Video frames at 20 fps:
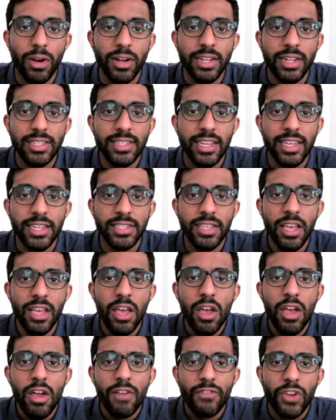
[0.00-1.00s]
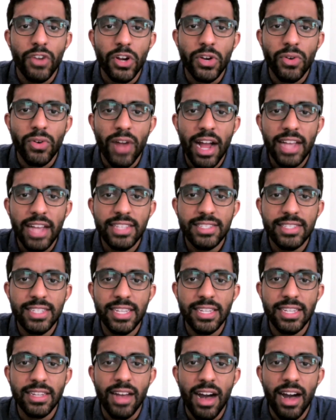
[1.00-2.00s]
It says, "For Christ
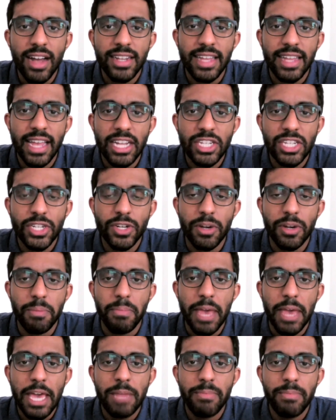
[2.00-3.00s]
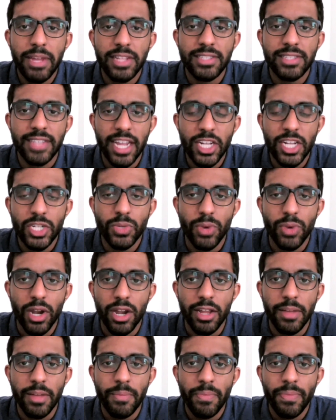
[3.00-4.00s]
did not enter a man-made
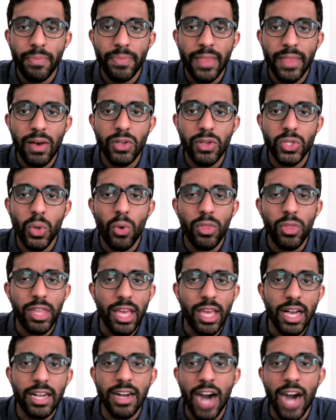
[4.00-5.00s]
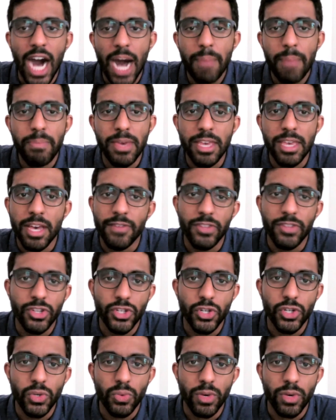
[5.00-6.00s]
sanctuary that was only a copy of the
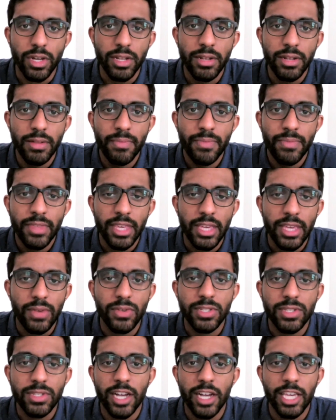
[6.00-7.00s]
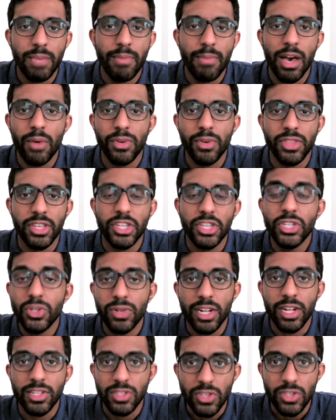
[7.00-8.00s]
true one." He was talking about what the
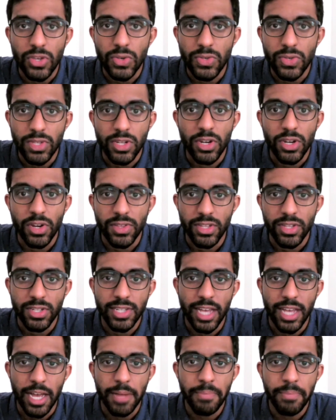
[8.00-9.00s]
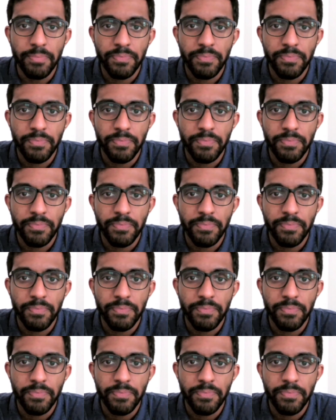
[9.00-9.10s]
Israelites used during their time.